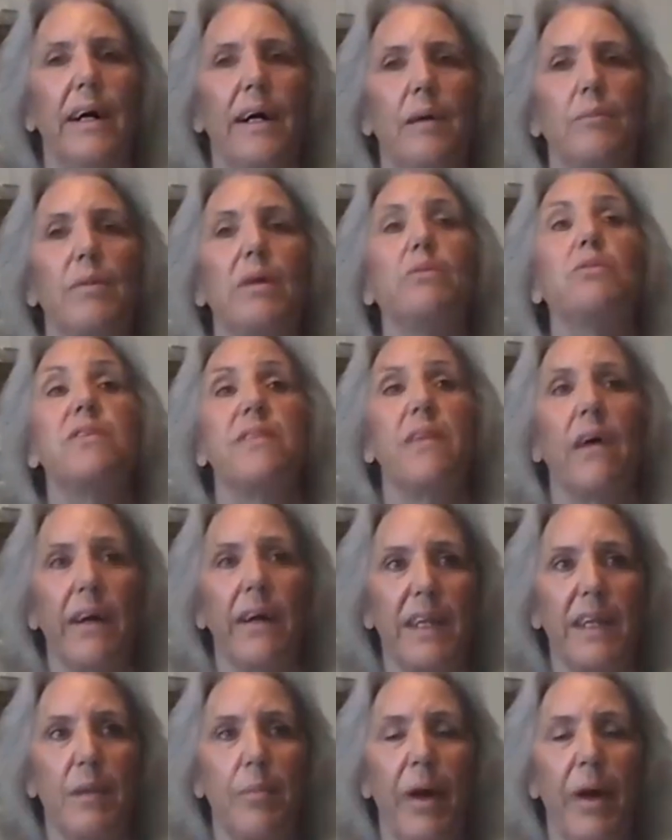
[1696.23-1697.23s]
Um, he was
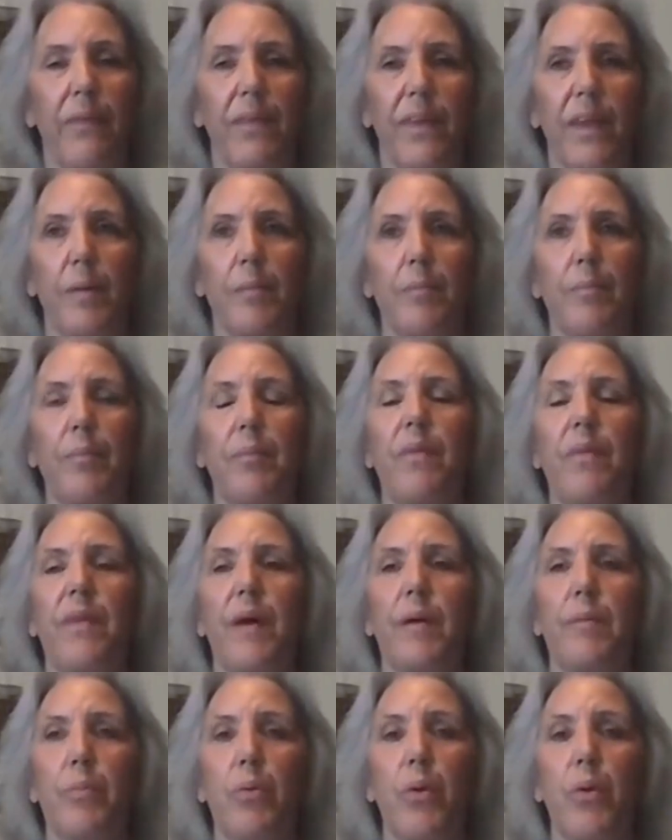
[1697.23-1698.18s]
talking about the the